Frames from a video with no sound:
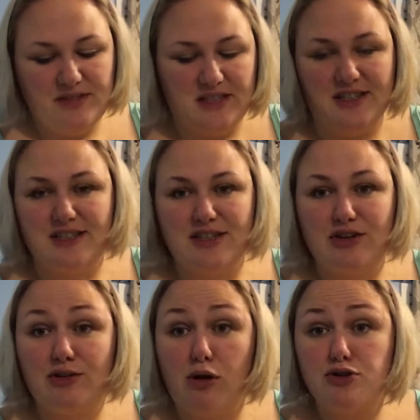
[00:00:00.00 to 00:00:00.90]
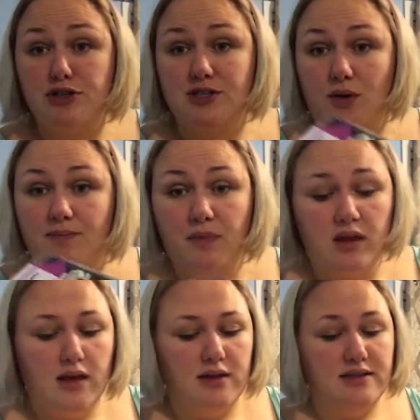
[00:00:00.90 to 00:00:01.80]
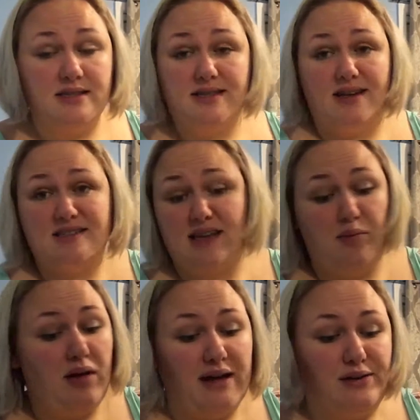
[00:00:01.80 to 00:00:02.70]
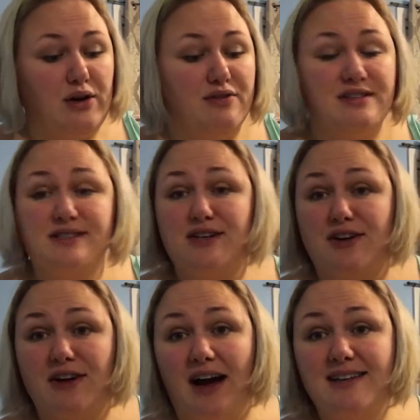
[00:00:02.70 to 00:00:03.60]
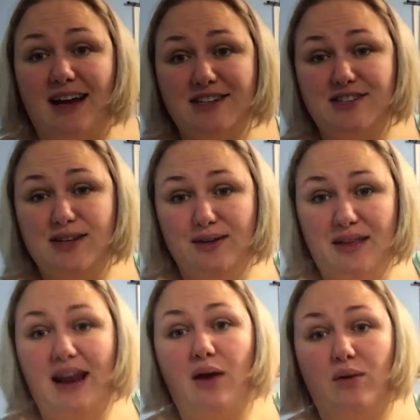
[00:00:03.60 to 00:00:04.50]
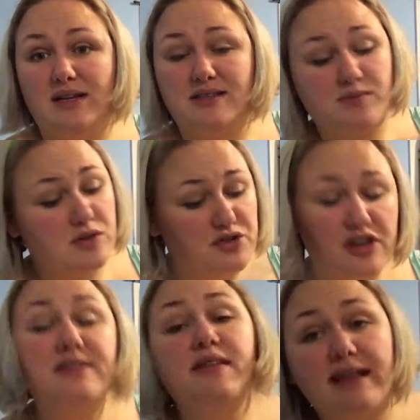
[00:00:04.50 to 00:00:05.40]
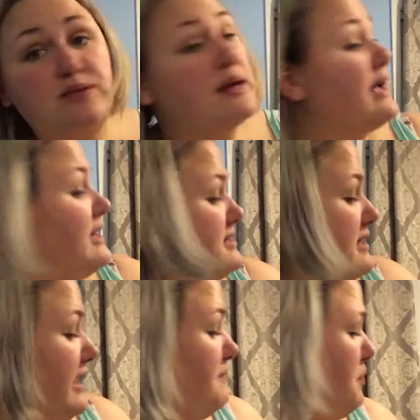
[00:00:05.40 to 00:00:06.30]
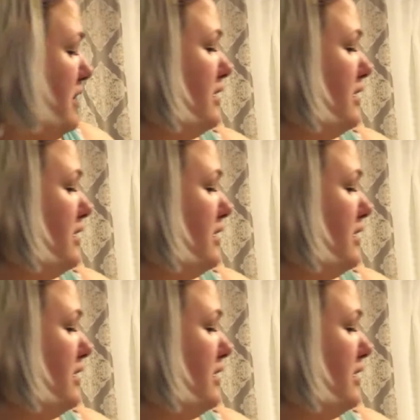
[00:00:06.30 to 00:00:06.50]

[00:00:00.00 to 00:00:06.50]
the grocery store. This is not a staple. I don't know if this is good or not. I just know that I wanted some sushi, so that's what I got tonight.